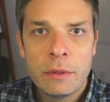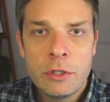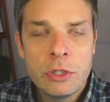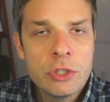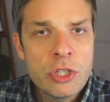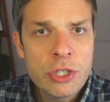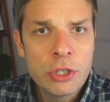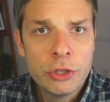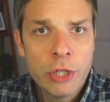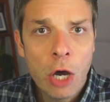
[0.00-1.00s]
just
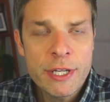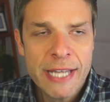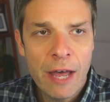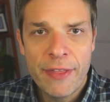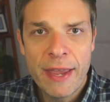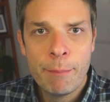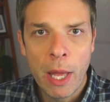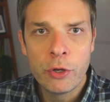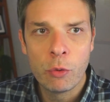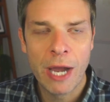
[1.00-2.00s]
notice how they bundle,
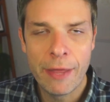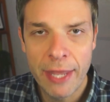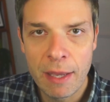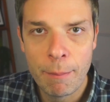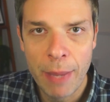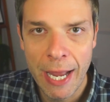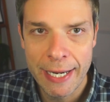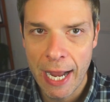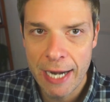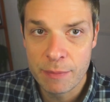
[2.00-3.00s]
how they combine
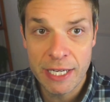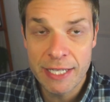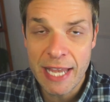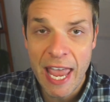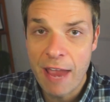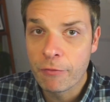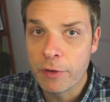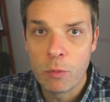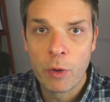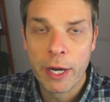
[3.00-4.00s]
items. It's
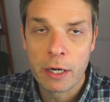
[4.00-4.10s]
everywhere.